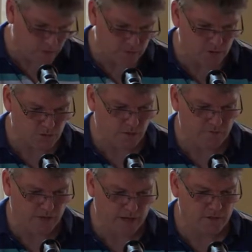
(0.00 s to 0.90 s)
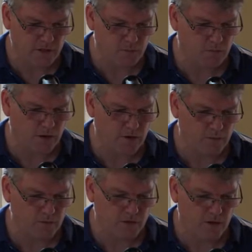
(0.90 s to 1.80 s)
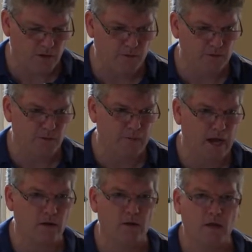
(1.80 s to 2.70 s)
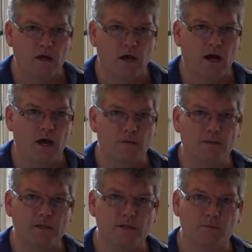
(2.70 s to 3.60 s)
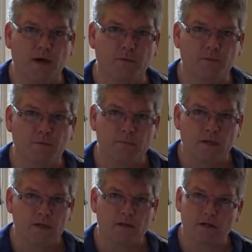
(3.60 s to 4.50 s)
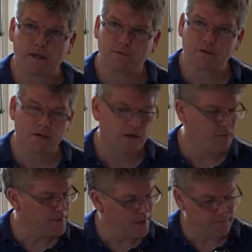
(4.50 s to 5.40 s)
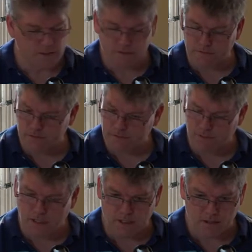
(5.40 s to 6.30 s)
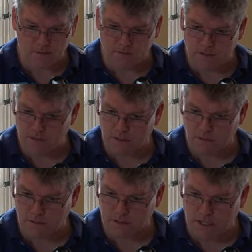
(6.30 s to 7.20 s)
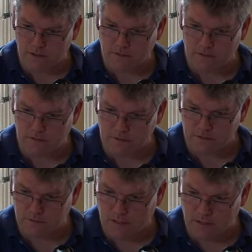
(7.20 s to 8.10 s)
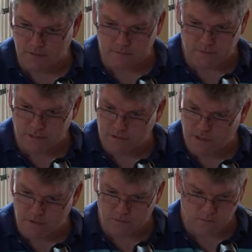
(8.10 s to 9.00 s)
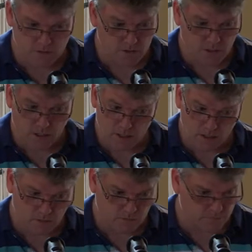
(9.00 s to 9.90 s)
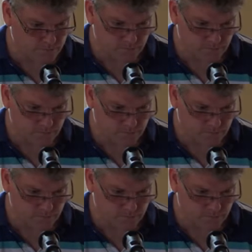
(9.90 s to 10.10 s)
which is what fasting and prayer was always about um, in the Bible. They're like, we're going to go without meals. Uh, we're going to go without uh, each other. We're just going to go